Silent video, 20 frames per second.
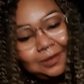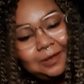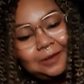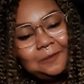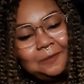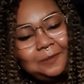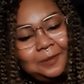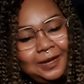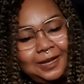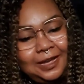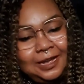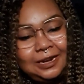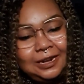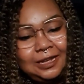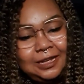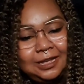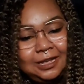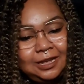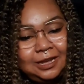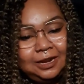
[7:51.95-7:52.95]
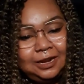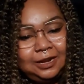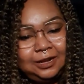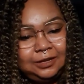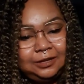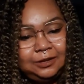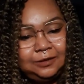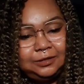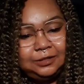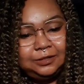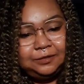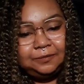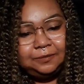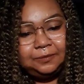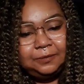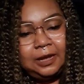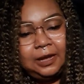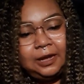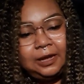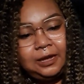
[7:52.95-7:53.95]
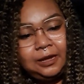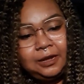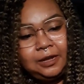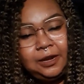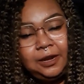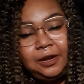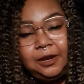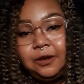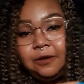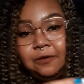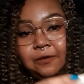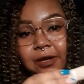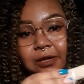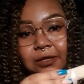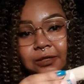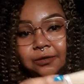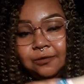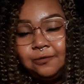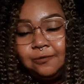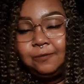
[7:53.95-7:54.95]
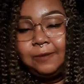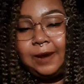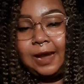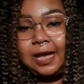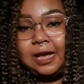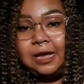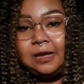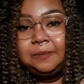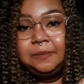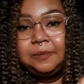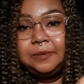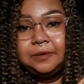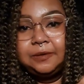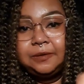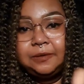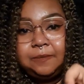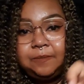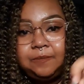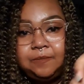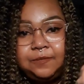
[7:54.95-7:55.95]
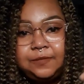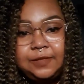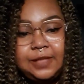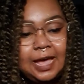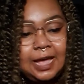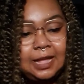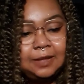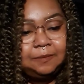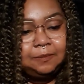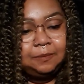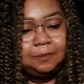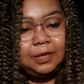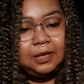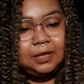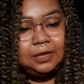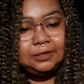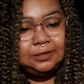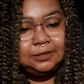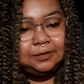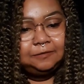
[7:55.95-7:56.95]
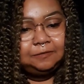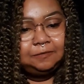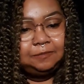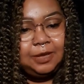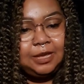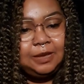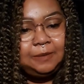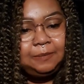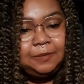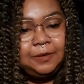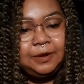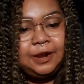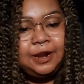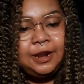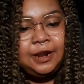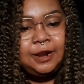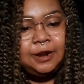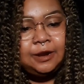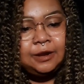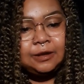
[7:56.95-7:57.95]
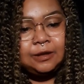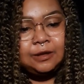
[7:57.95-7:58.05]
But you're going to wrap that piece of paper